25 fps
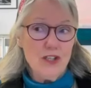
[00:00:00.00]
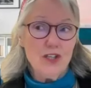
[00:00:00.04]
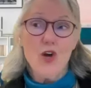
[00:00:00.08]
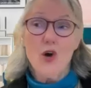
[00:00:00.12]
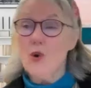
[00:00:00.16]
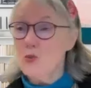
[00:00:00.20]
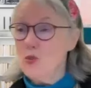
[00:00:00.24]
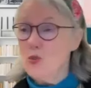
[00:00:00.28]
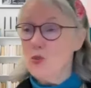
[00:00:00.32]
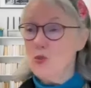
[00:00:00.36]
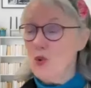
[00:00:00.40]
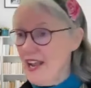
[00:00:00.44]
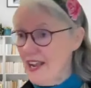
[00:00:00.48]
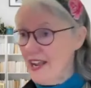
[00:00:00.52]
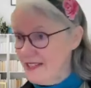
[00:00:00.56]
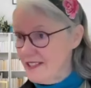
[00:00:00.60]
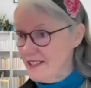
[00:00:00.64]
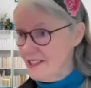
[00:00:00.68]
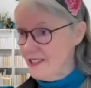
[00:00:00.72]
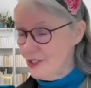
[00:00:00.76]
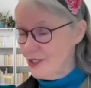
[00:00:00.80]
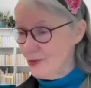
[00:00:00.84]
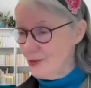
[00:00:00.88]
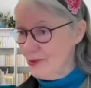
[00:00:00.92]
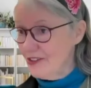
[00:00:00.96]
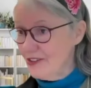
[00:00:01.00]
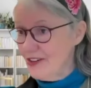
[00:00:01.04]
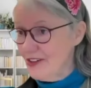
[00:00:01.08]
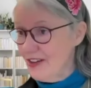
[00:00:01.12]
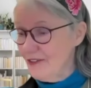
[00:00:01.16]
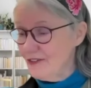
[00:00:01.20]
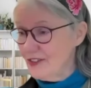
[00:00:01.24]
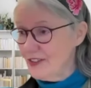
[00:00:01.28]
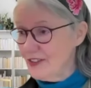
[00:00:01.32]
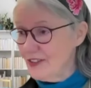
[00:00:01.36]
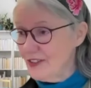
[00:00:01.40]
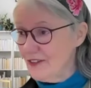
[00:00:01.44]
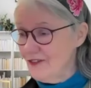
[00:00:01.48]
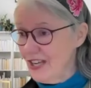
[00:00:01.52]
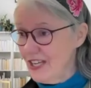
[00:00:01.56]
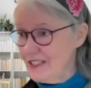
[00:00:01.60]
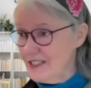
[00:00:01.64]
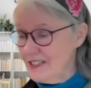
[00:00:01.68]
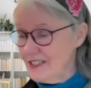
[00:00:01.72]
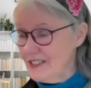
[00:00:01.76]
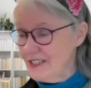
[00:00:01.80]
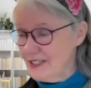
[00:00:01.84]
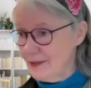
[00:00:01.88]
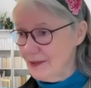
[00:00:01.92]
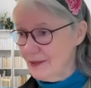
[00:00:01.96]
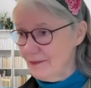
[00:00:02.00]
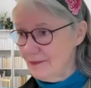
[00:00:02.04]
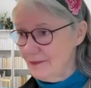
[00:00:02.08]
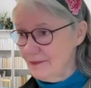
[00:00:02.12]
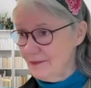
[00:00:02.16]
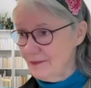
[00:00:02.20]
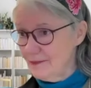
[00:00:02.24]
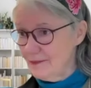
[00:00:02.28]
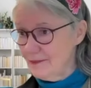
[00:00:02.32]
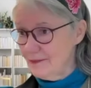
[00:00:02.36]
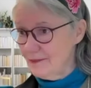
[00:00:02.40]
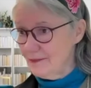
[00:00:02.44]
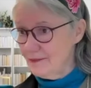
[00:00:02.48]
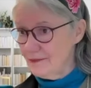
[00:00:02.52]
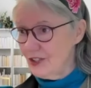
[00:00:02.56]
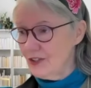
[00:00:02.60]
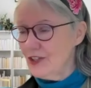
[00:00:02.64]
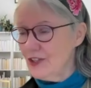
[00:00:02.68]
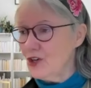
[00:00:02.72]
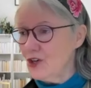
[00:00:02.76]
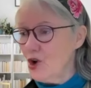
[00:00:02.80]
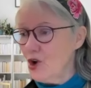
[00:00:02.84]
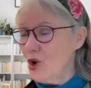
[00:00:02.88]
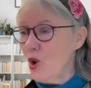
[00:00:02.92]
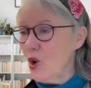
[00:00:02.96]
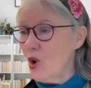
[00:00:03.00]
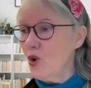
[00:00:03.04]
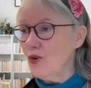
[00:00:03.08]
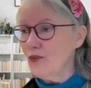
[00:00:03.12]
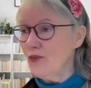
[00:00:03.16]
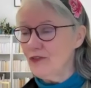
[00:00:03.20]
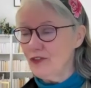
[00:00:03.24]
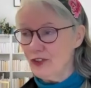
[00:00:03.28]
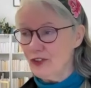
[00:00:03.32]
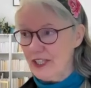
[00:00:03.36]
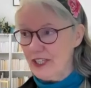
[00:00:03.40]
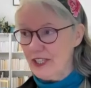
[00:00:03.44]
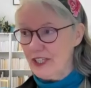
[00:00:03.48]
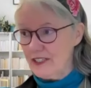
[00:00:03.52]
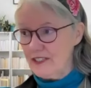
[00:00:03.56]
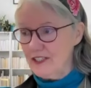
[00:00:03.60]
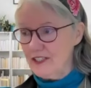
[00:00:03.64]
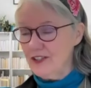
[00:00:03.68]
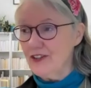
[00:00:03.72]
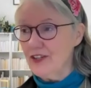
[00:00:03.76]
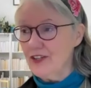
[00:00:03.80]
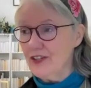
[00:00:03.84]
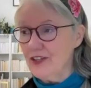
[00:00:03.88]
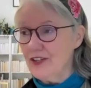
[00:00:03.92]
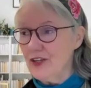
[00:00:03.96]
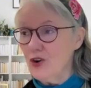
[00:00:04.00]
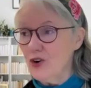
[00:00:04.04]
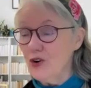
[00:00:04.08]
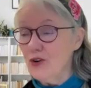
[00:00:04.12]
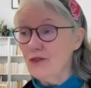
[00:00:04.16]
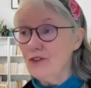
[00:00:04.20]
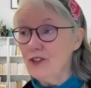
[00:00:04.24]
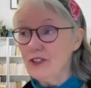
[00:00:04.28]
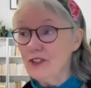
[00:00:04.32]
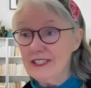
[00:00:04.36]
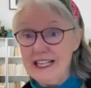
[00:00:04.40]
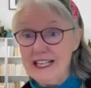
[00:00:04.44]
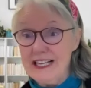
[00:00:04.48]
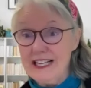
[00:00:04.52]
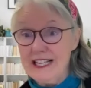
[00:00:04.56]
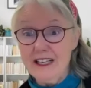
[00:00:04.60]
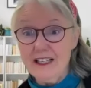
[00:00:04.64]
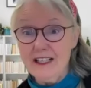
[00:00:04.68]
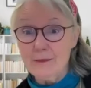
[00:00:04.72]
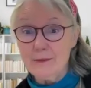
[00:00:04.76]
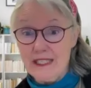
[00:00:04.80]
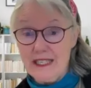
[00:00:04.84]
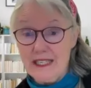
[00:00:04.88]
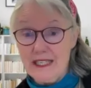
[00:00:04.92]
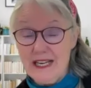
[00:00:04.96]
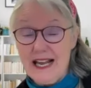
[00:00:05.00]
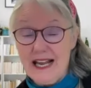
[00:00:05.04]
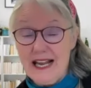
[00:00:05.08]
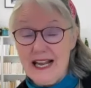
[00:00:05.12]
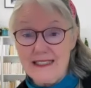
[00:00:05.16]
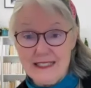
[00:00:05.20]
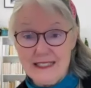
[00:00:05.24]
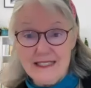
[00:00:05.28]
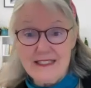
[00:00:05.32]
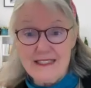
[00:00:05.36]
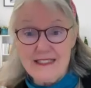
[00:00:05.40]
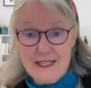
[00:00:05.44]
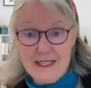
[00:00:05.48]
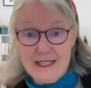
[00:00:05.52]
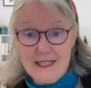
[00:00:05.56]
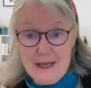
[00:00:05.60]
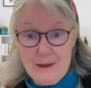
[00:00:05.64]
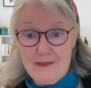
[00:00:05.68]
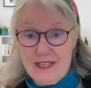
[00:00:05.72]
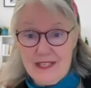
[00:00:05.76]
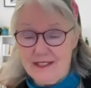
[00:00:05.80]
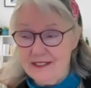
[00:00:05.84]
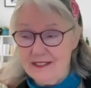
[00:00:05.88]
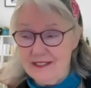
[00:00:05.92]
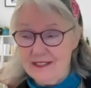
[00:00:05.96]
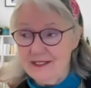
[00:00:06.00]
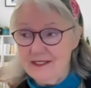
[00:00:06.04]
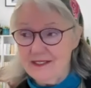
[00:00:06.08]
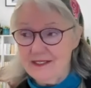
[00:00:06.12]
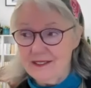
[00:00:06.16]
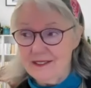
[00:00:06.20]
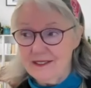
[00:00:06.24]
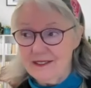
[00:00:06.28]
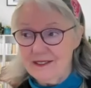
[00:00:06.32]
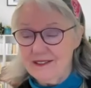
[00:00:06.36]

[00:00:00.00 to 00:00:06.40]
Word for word: go away so I don't have to face them till they're over it, till they're over telling me I did something.